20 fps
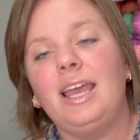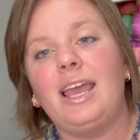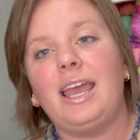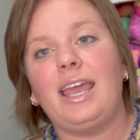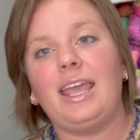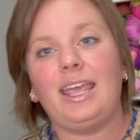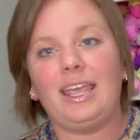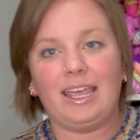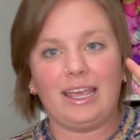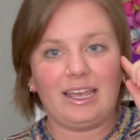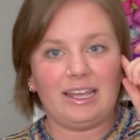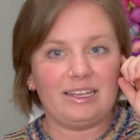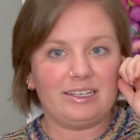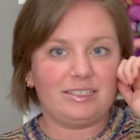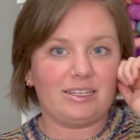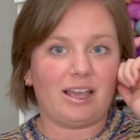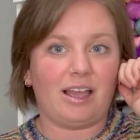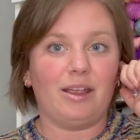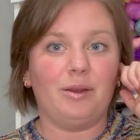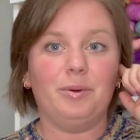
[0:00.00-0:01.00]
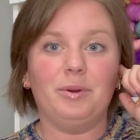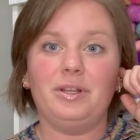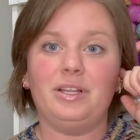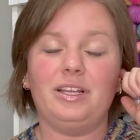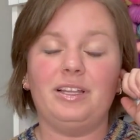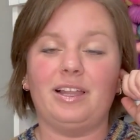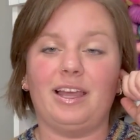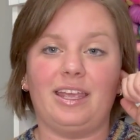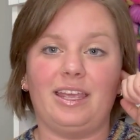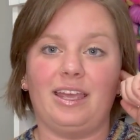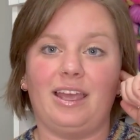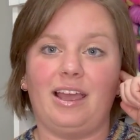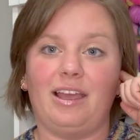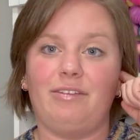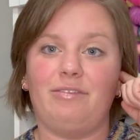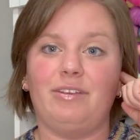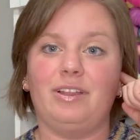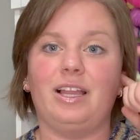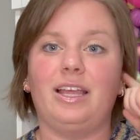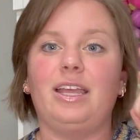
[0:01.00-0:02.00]
and I really like it. I
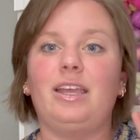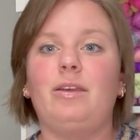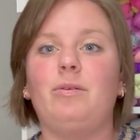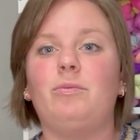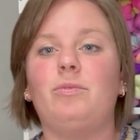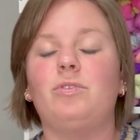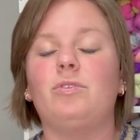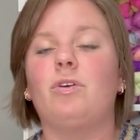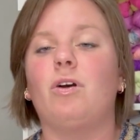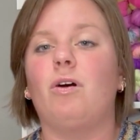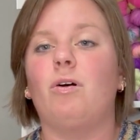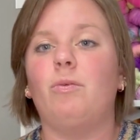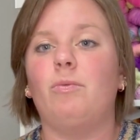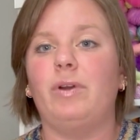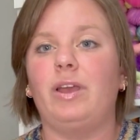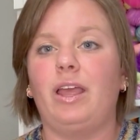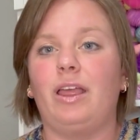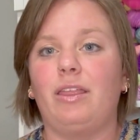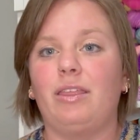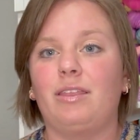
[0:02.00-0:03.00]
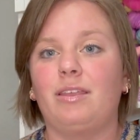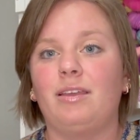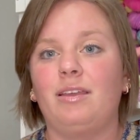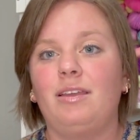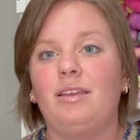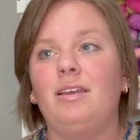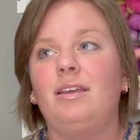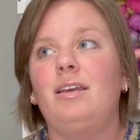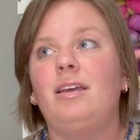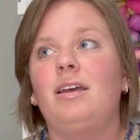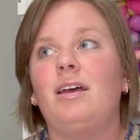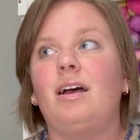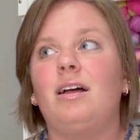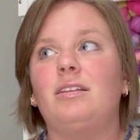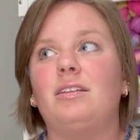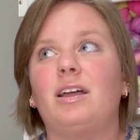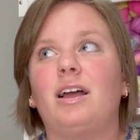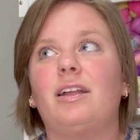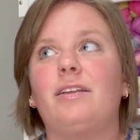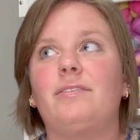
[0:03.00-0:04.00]
feel like it will go with a
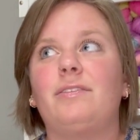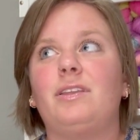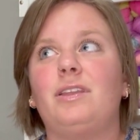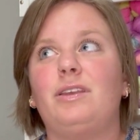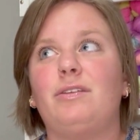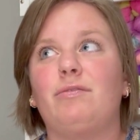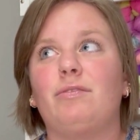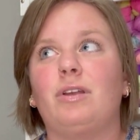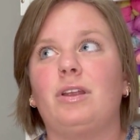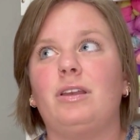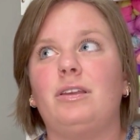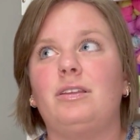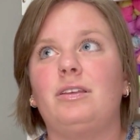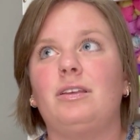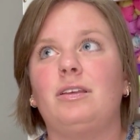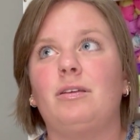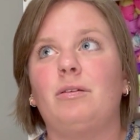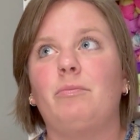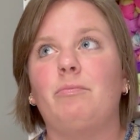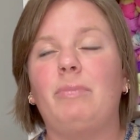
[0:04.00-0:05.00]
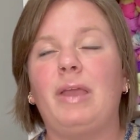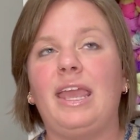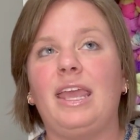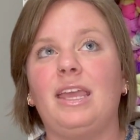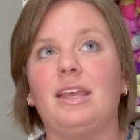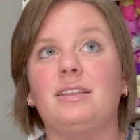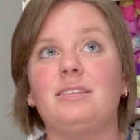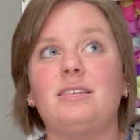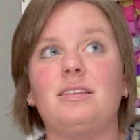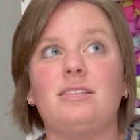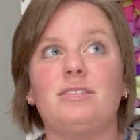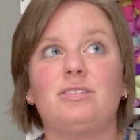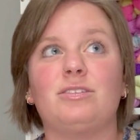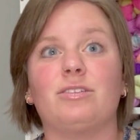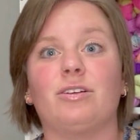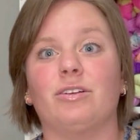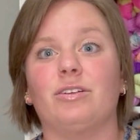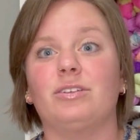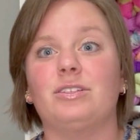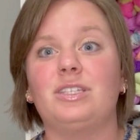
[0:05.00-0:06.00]
lot of the different pants and
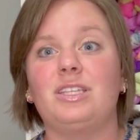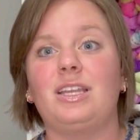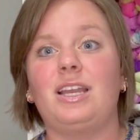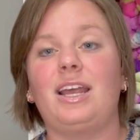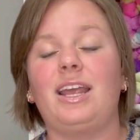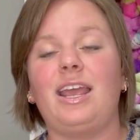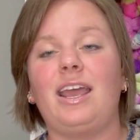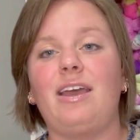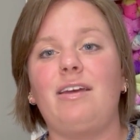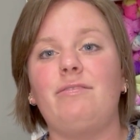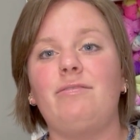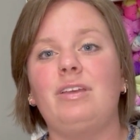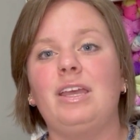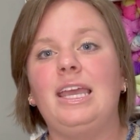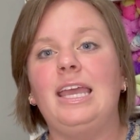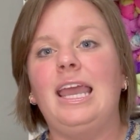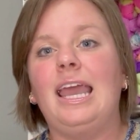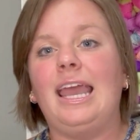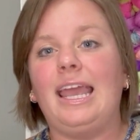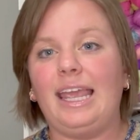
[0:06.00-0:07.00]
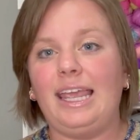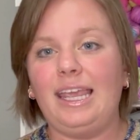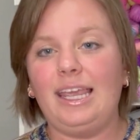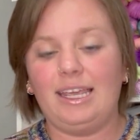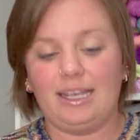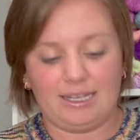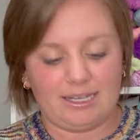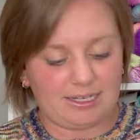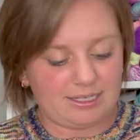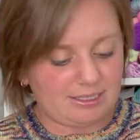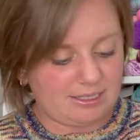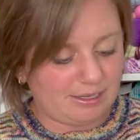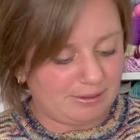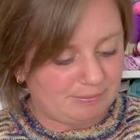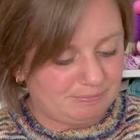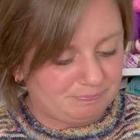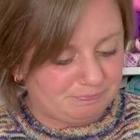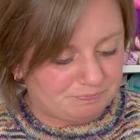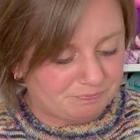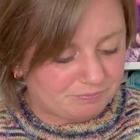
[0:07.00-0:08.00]
skirts that I have. And
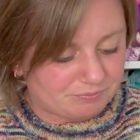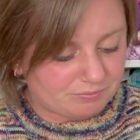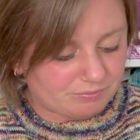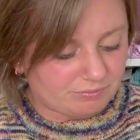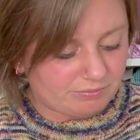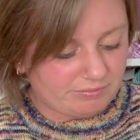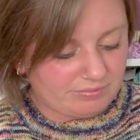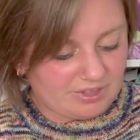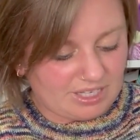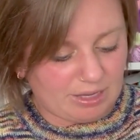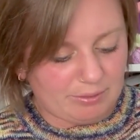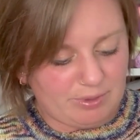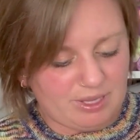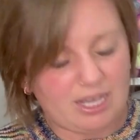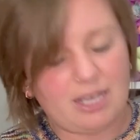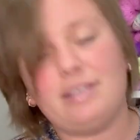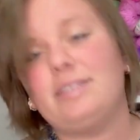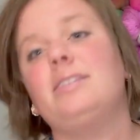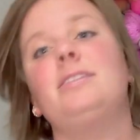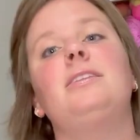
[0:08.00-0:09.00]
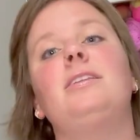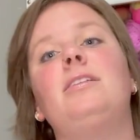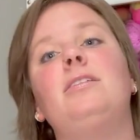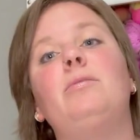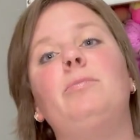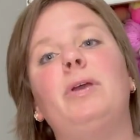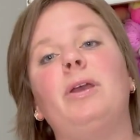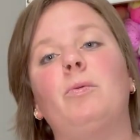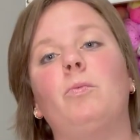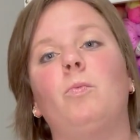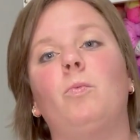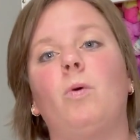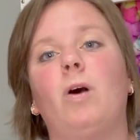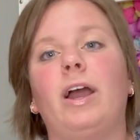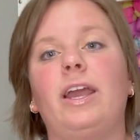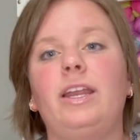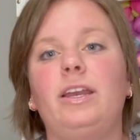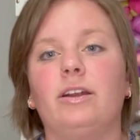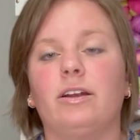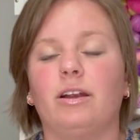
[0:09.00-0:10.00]
because it's a little bit
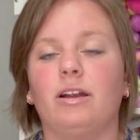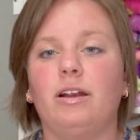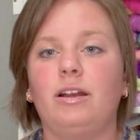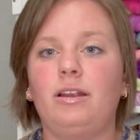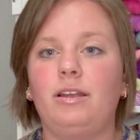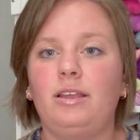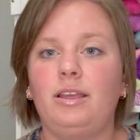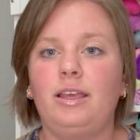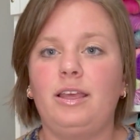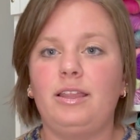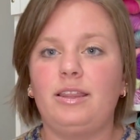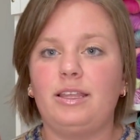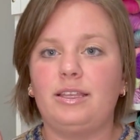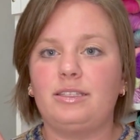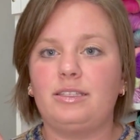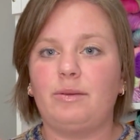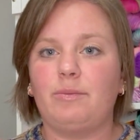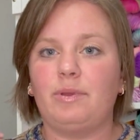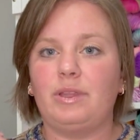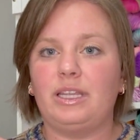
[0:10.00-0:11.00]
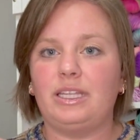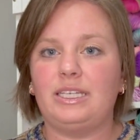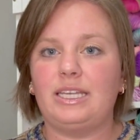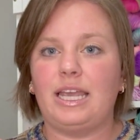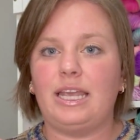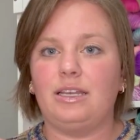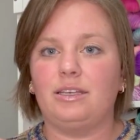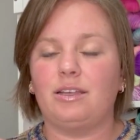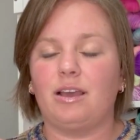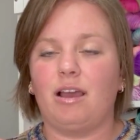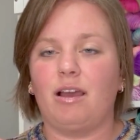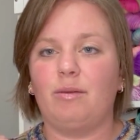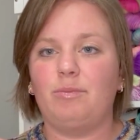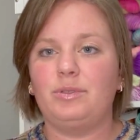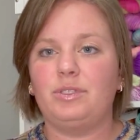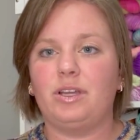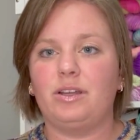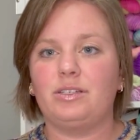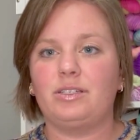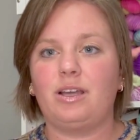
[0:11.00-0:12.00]
wider than some of the tank
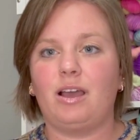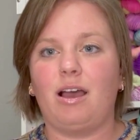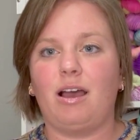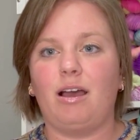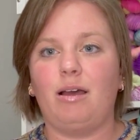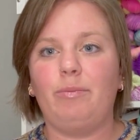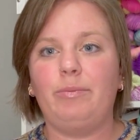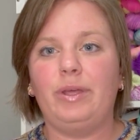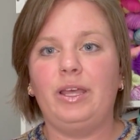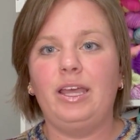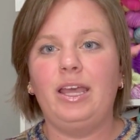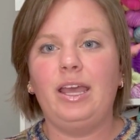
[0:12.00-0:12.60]
tops on top,